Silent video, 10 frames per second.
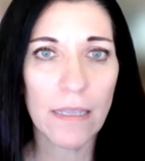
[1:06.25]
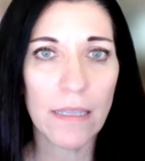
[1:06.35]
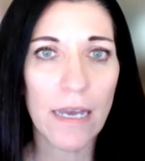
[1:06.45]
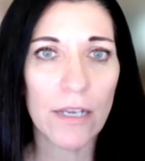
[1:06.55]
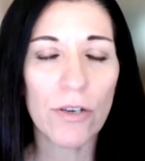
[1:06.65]

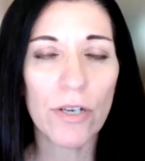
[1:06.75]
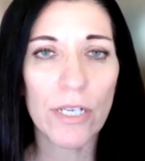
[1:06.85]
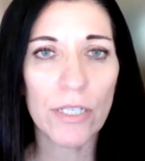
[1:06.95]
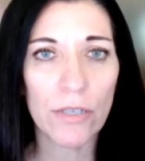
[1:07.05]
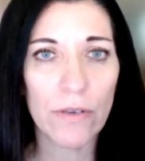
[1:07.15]
that you're
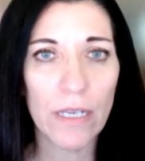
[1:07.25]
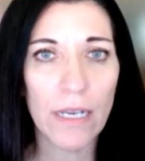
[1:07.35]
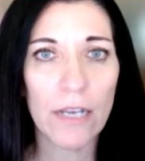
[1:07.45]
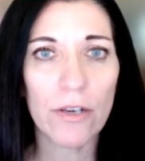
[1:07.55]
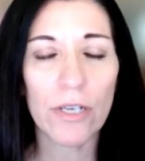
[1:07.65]
gonna do it
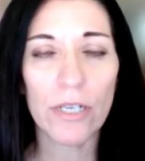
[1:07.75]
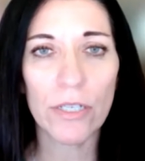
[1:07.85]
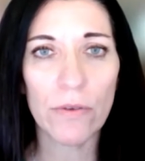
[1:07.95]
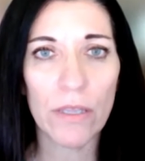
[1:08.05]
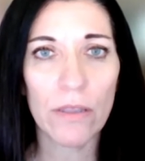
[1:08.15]
and you're gonna
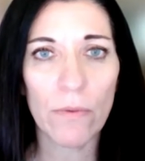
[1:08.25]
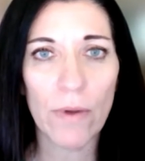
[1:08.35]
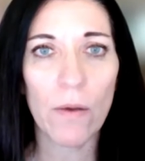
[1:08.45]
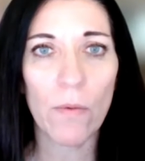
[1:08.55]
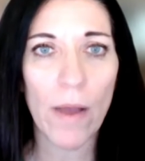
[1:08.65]
do it the
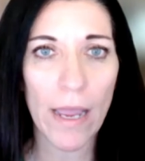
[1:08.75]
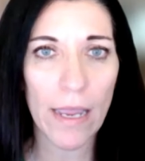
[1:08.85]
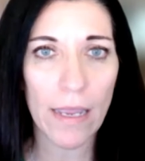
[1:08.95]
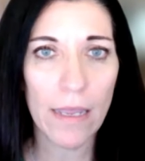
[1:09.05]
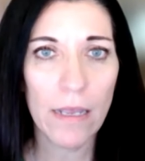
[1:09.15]
right
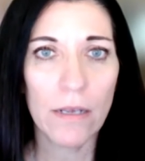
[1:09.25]
way.